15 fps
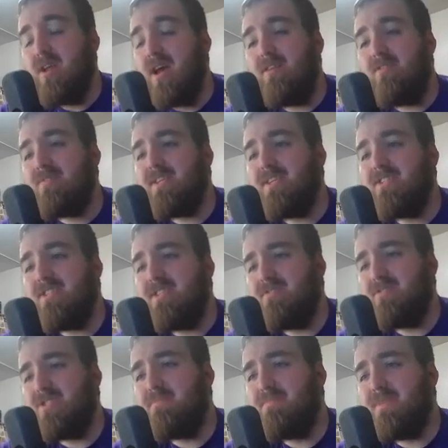I don't think Geno
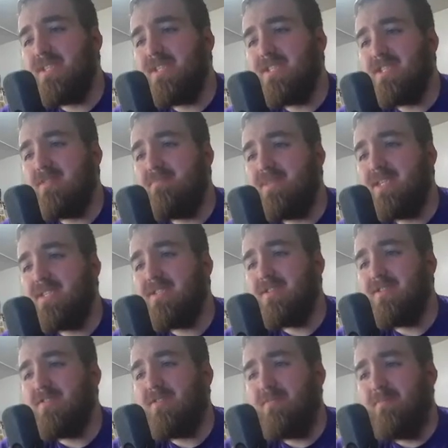Smith is going to be as
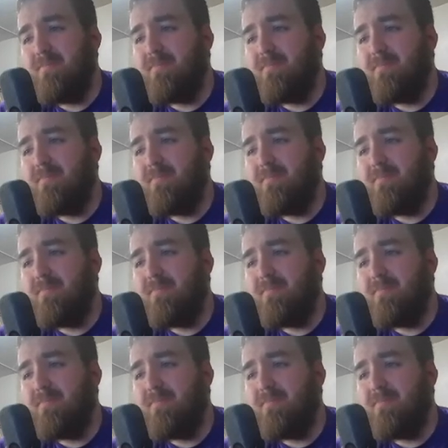good.